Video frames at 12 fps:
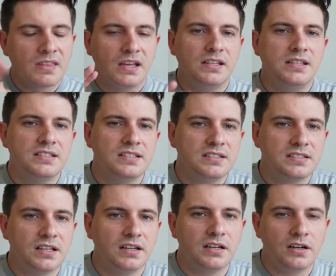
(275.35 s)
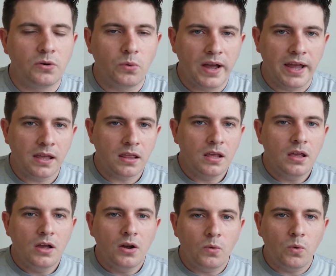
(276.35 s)
And this is done in a way
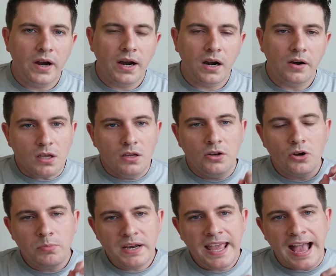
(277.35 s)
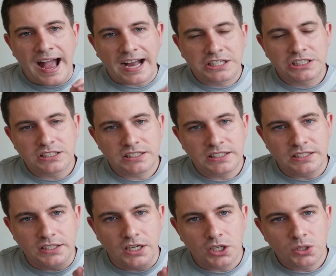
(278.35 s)
where nobody actually
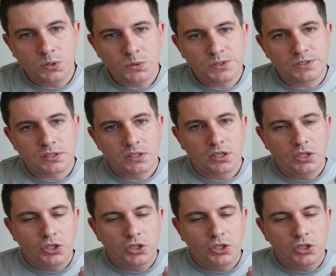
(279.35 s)
knows